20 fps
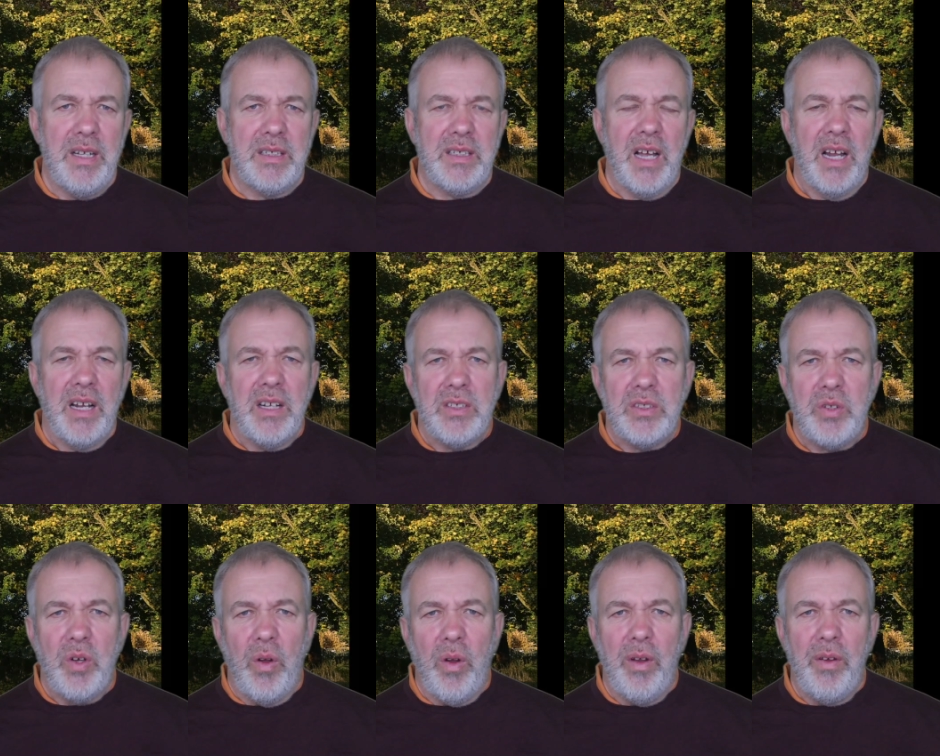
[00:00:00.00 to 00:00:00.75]
kind of
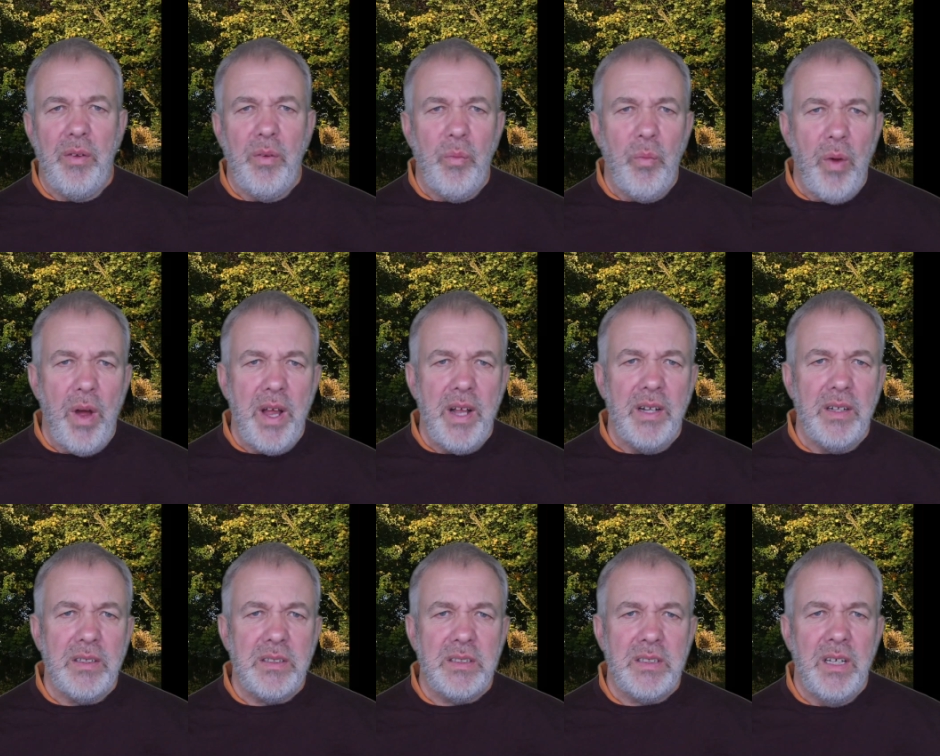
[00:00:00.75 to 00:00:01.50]
Scotland and
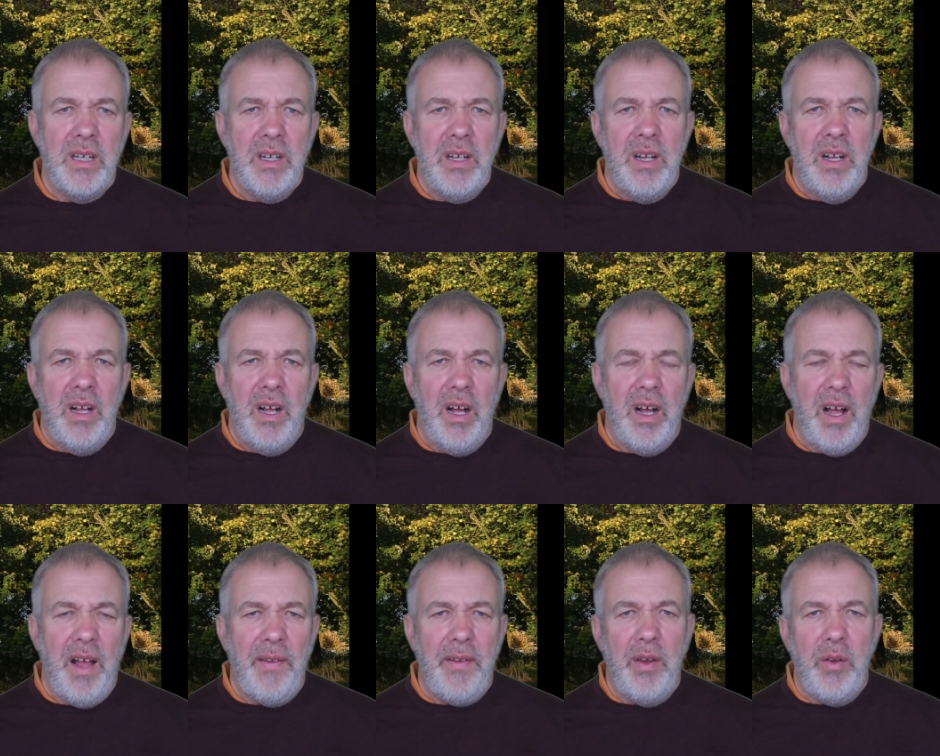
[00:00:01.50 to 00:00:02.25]
Wales
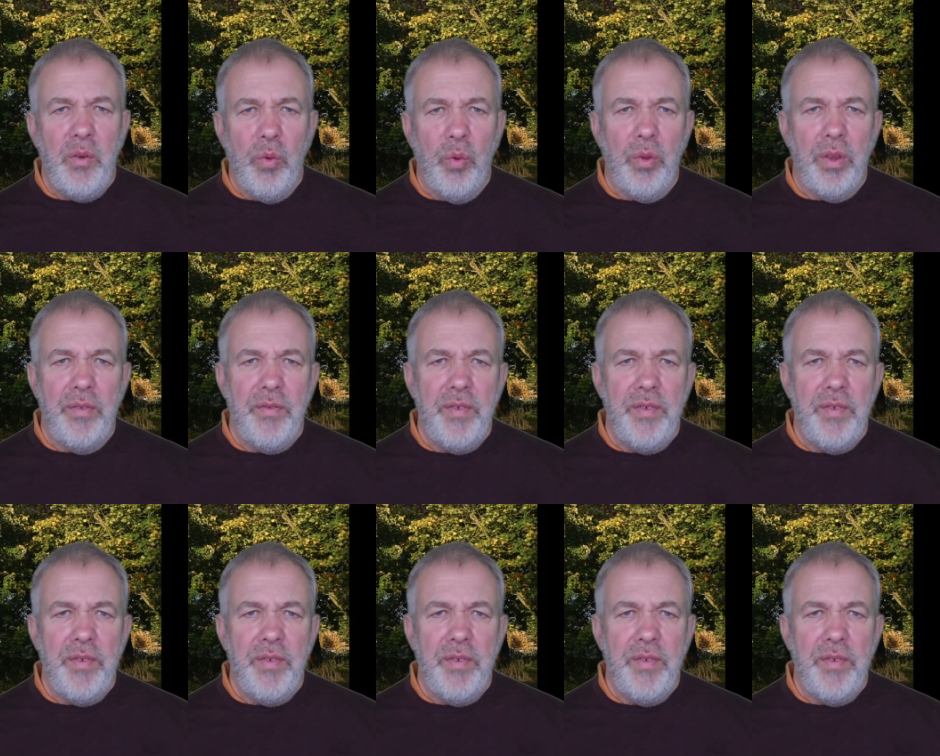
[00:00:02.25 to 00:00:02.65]
uh, and the north of